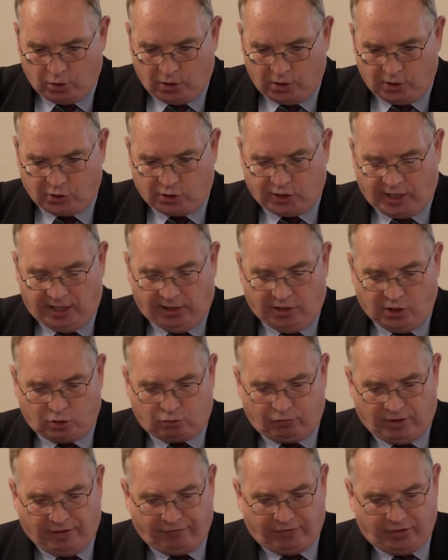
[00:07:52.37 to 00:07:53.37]
A
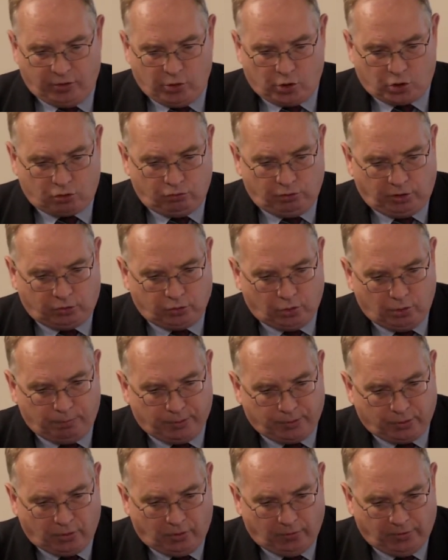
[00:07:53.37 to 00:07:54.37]
sailors' revolutionary
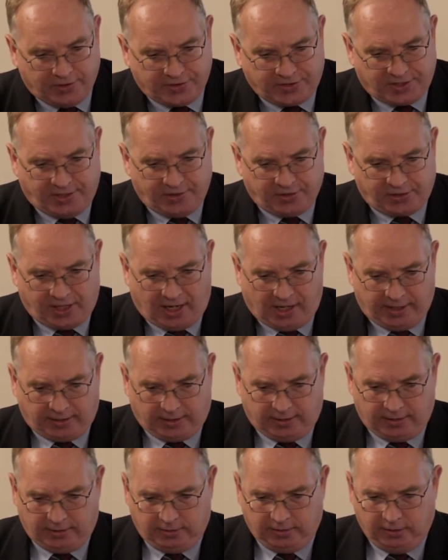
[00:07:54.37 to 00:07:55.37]
group called the
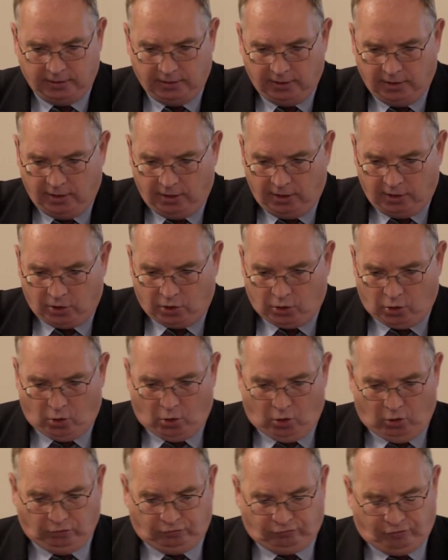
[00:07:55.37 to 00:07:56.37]
Centralka
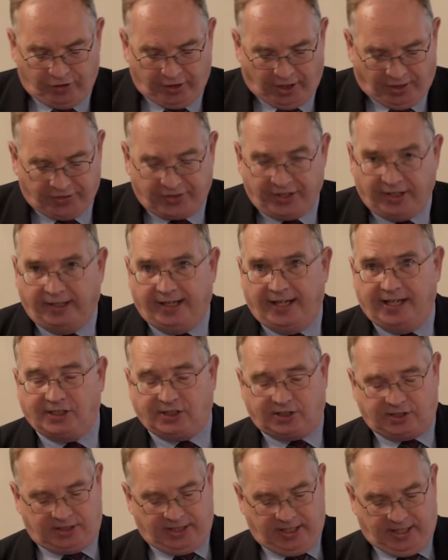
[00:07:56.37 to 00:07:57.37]
called for nothing
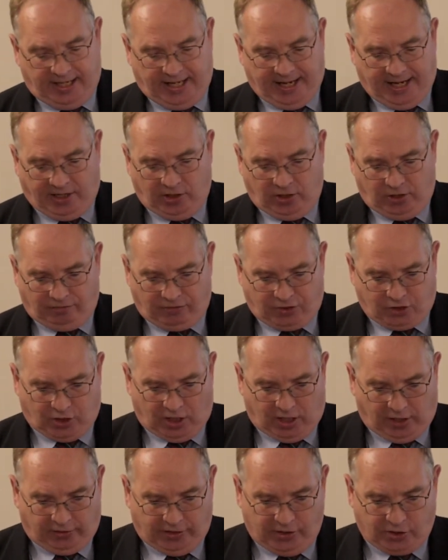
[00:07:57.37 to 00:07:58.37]
less than the end of
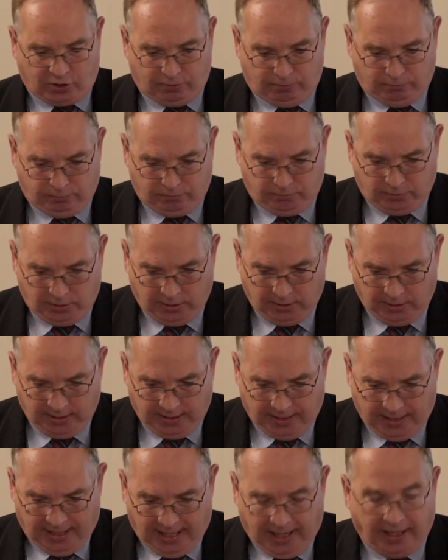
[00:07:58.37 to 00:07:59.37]
Tsarism,
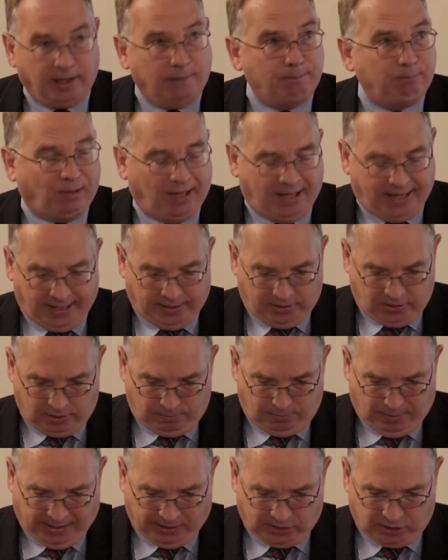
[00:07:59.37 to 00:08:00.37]
and it planned
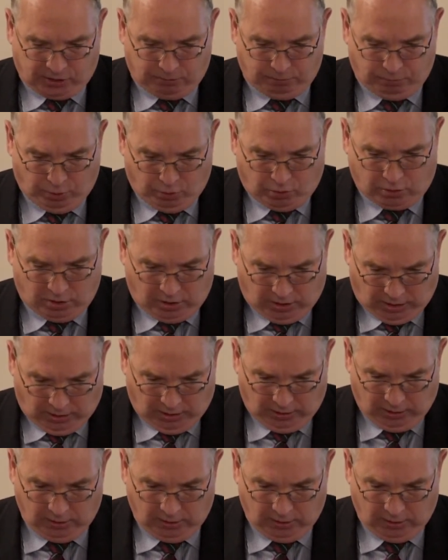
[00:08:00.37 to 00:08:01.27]
a mass mutiny